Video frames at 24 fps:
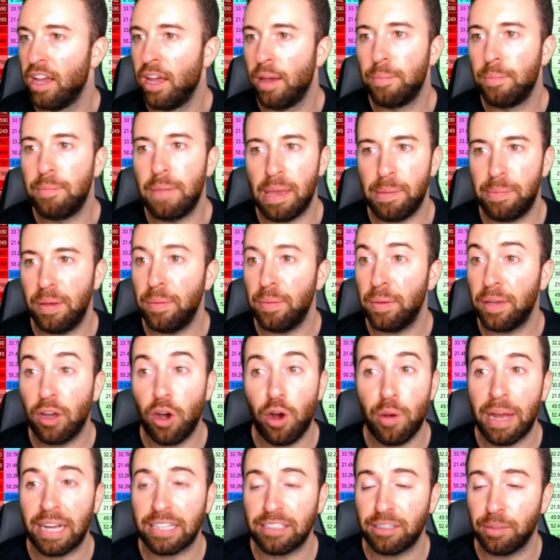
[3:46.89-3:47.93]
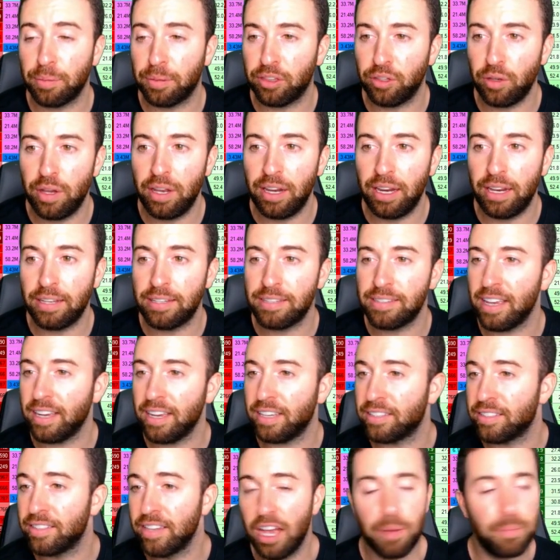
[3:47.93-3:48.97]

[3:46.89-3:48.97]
Maybe we go back to 386,